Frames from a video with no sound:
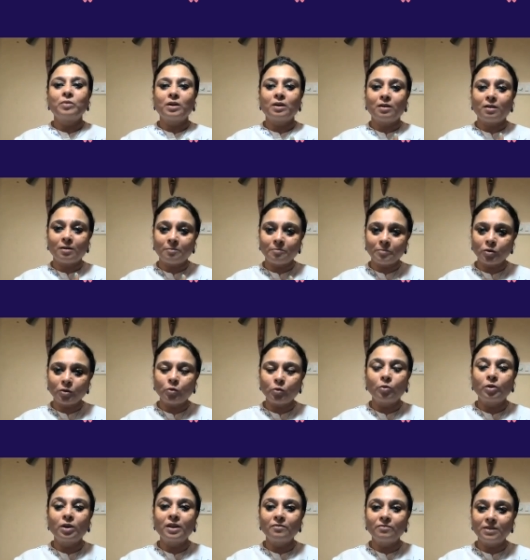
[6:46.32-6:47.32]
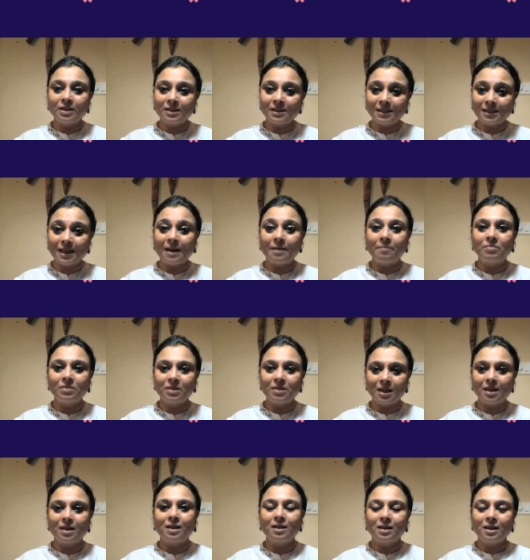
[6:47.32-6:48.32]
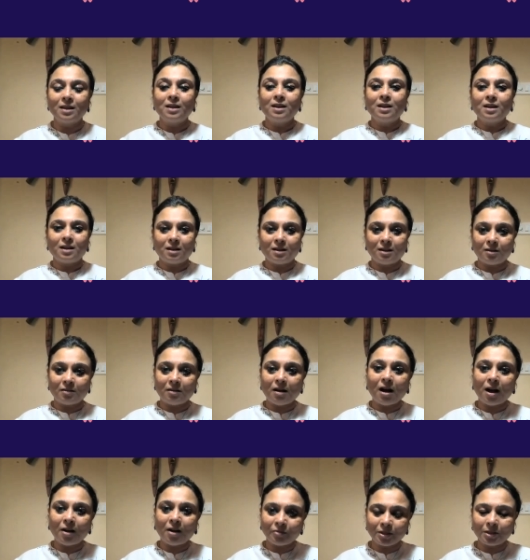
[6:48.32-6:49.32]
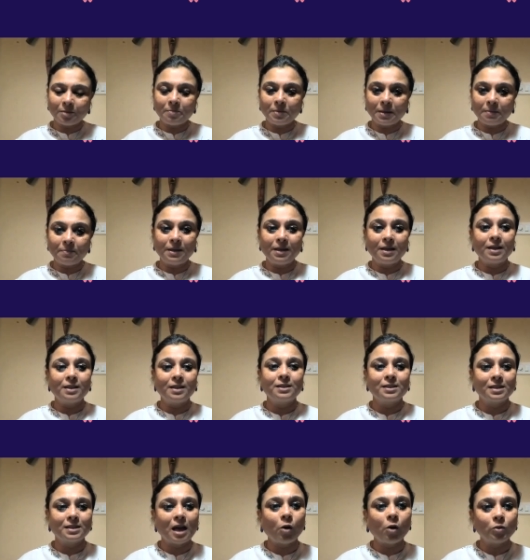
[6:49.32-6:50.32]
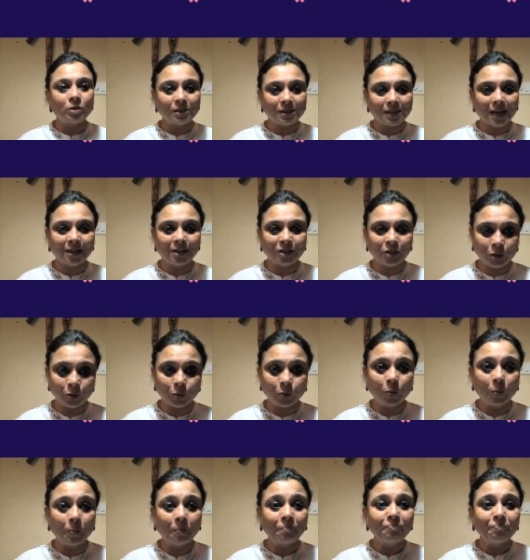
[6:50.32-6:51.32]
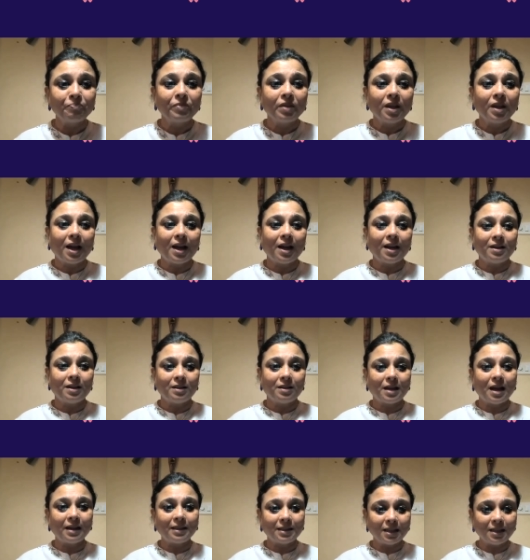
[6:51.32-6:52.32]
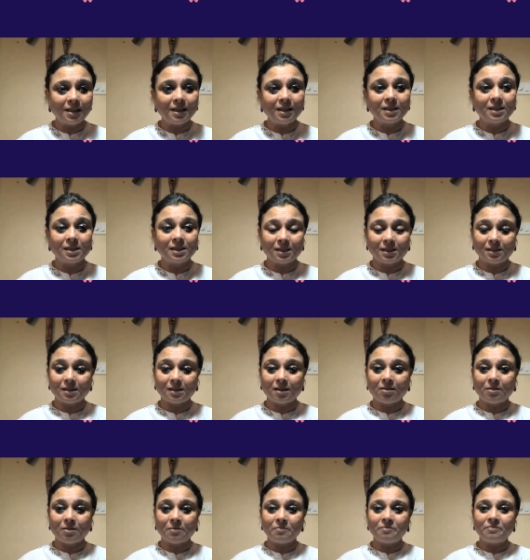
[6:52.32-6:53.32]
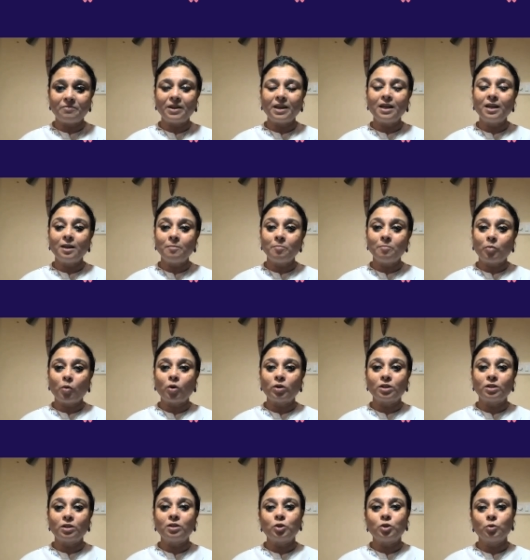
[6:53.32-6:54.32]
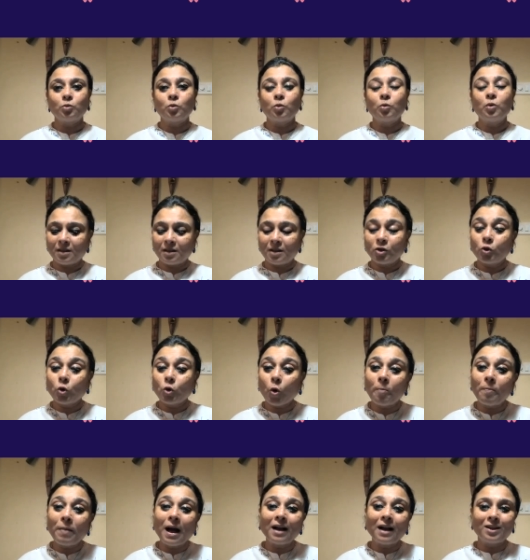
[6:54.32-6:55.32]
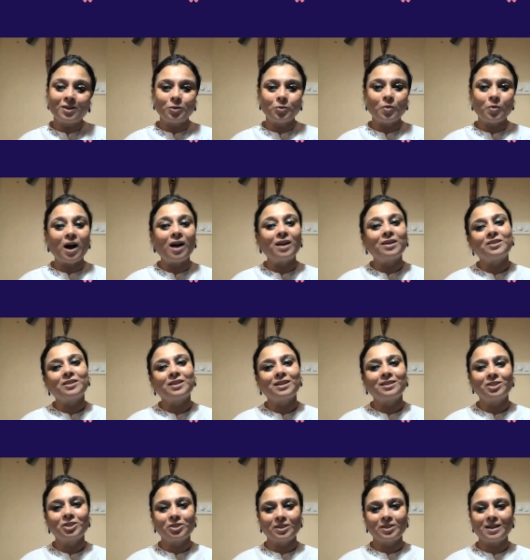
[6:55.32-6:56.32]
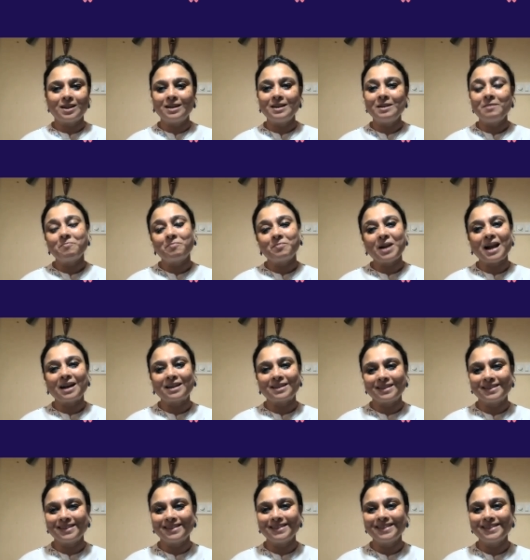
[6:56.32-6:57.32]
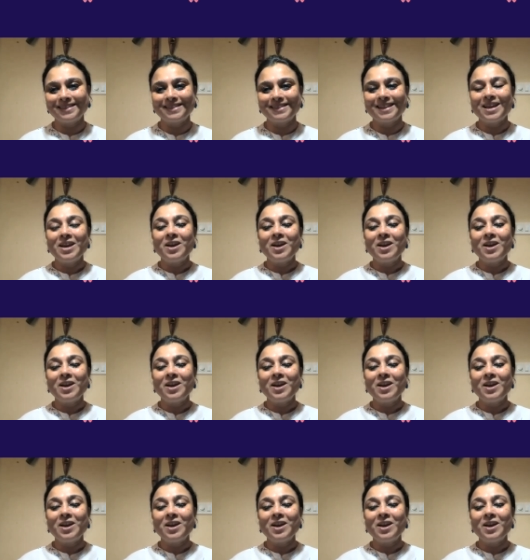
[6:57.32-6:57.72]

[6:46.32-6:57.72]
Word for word: uh, you know give the same thing uh, after the baby is outside too and i think it's um, very important to go back to our traditional practices